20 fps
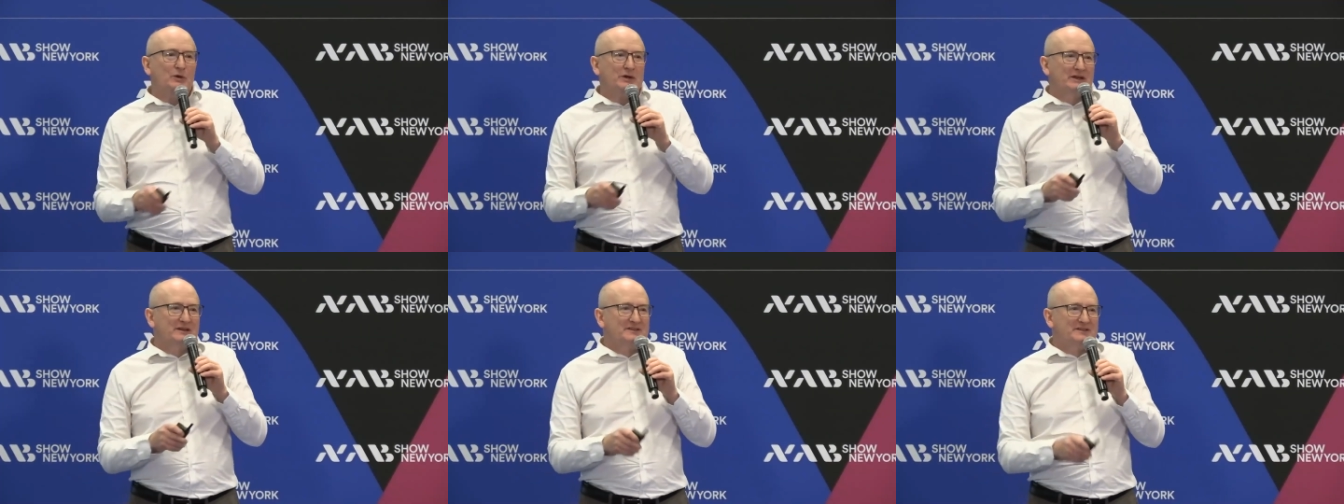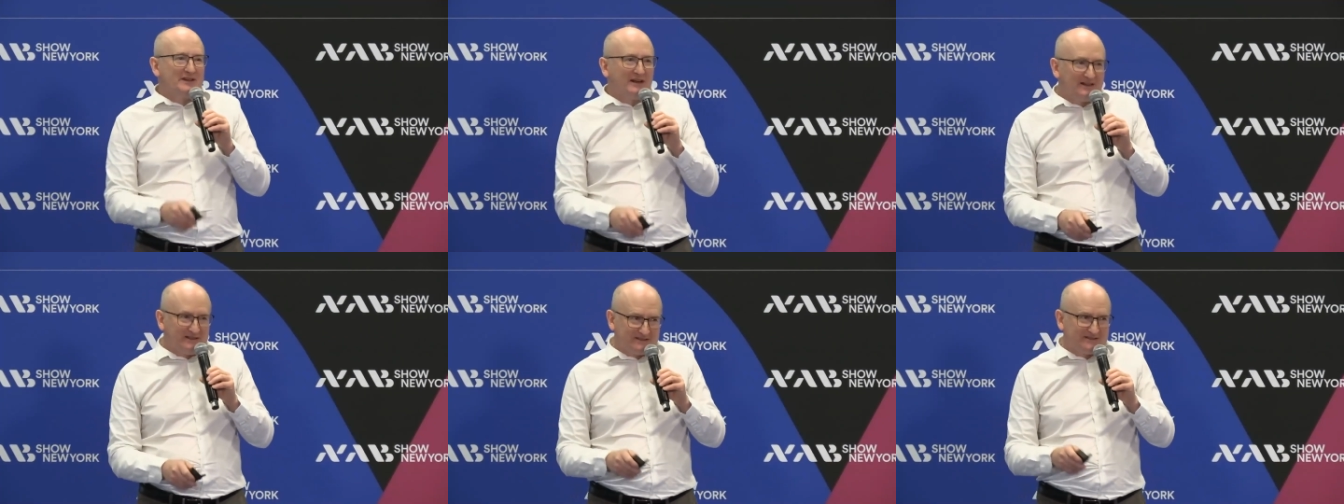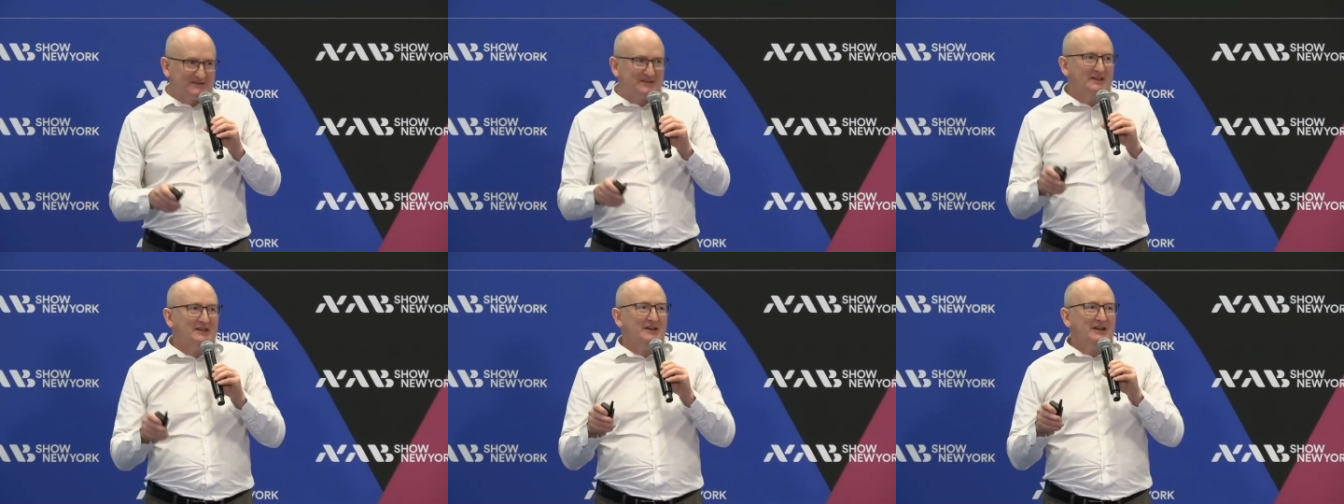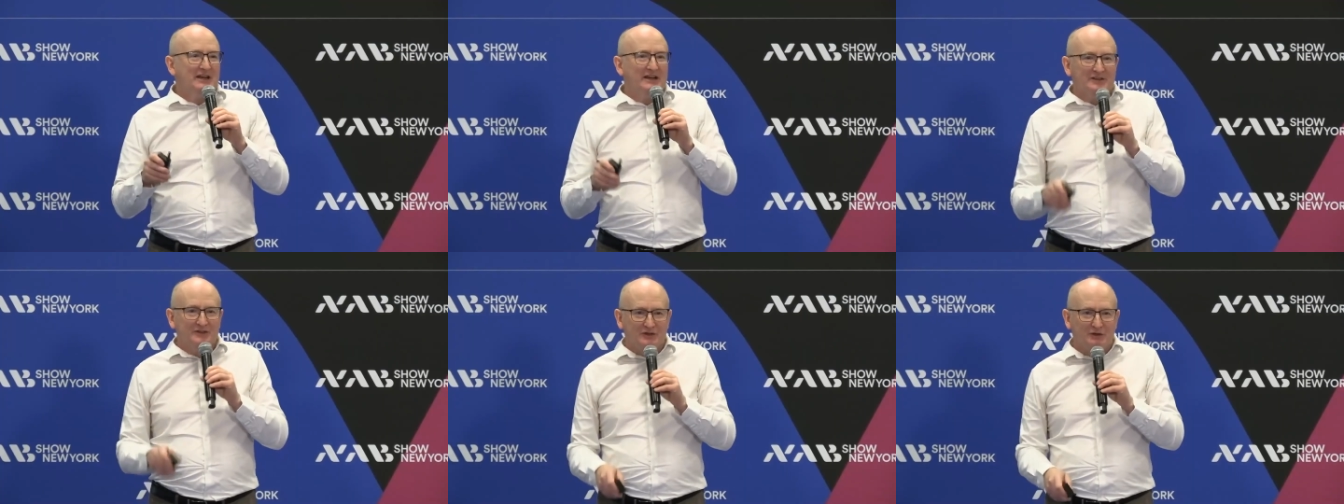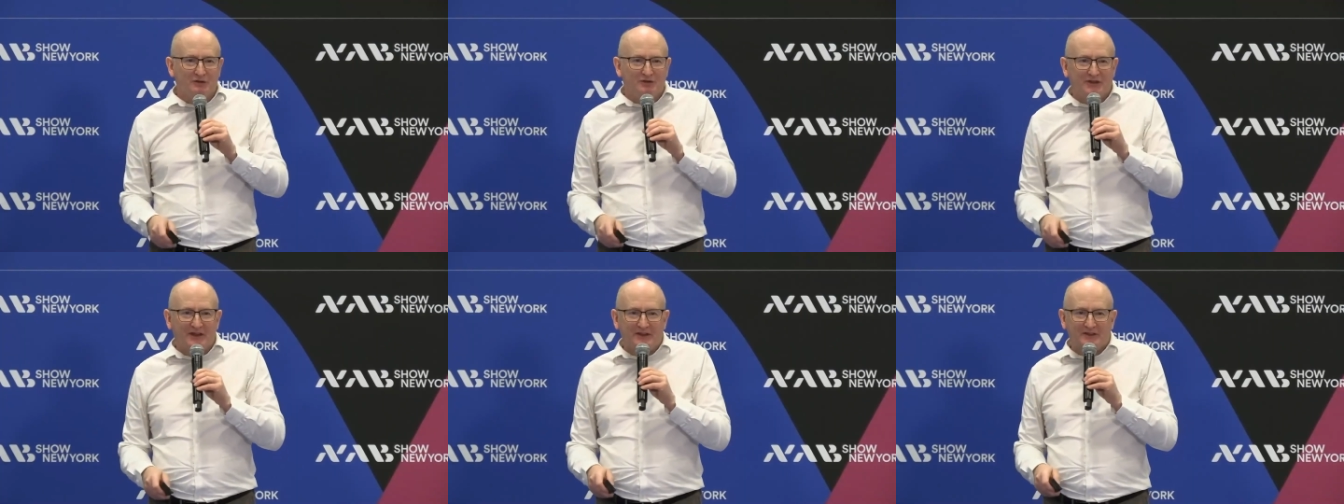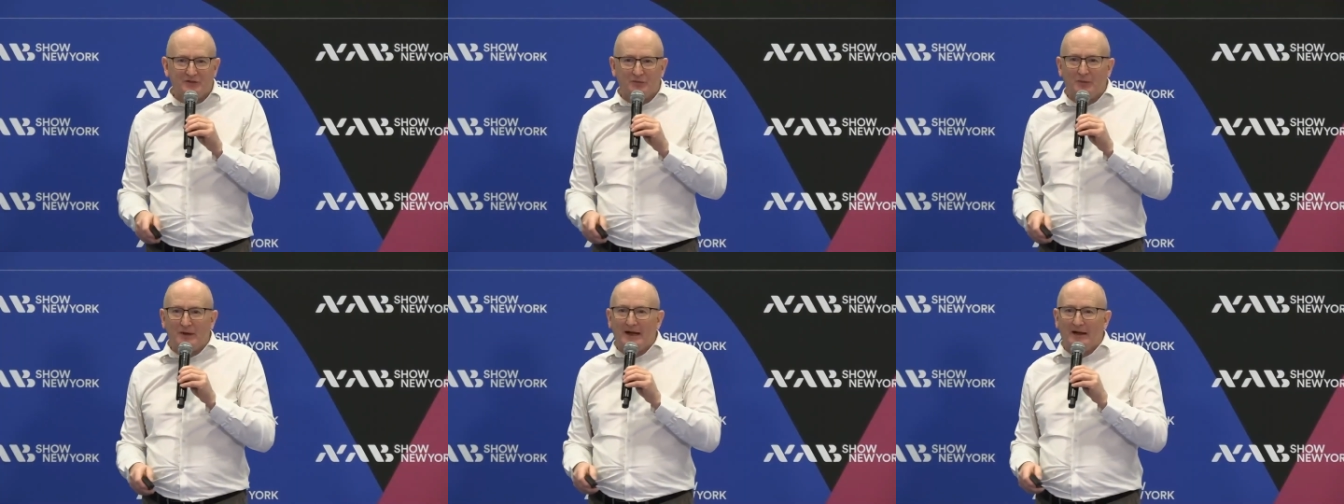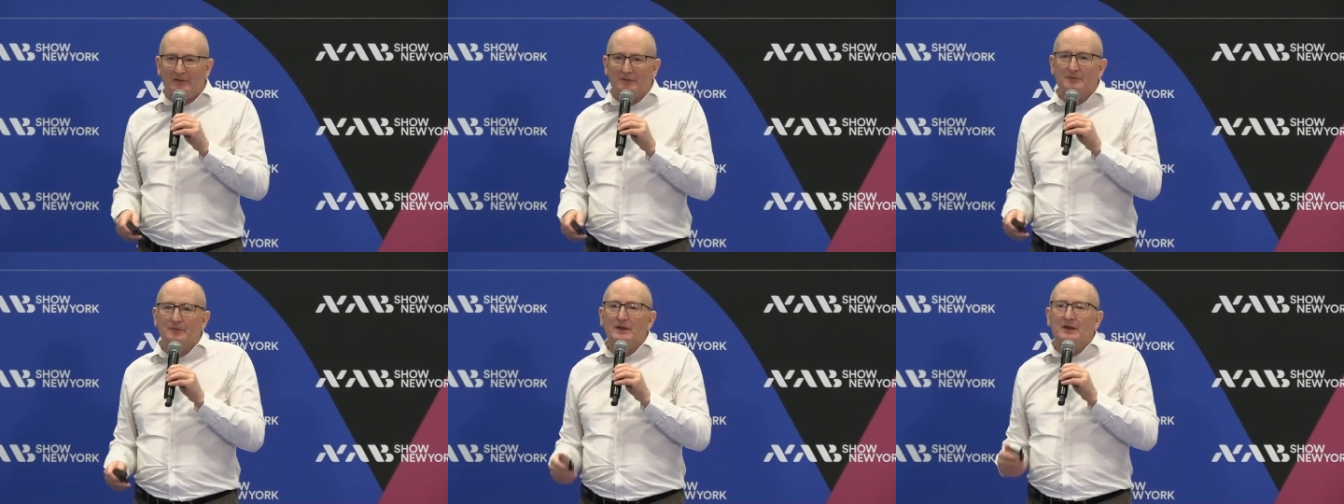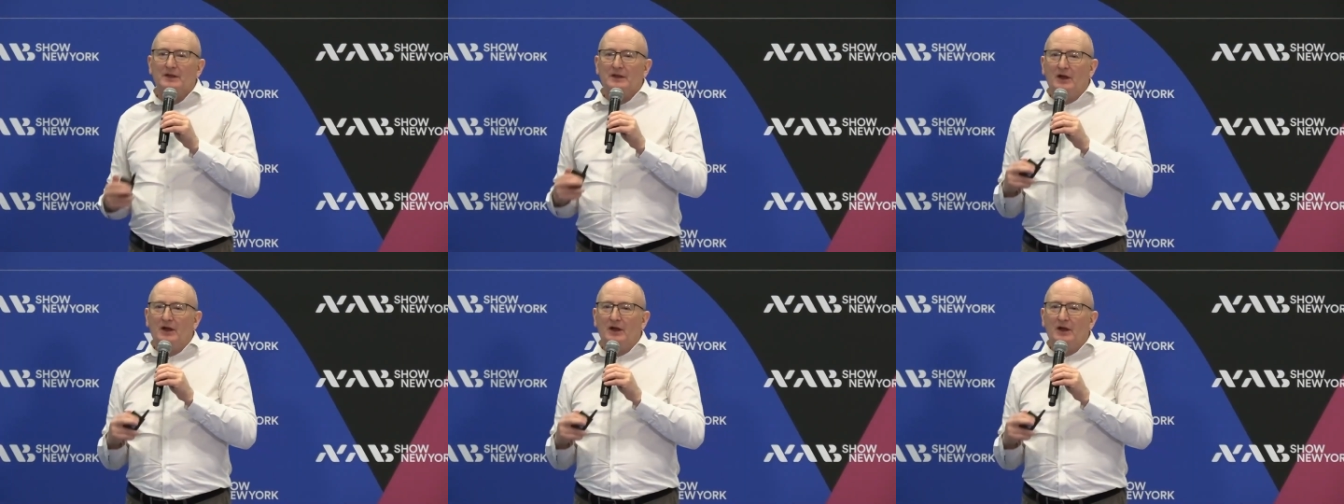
what it does and do things well.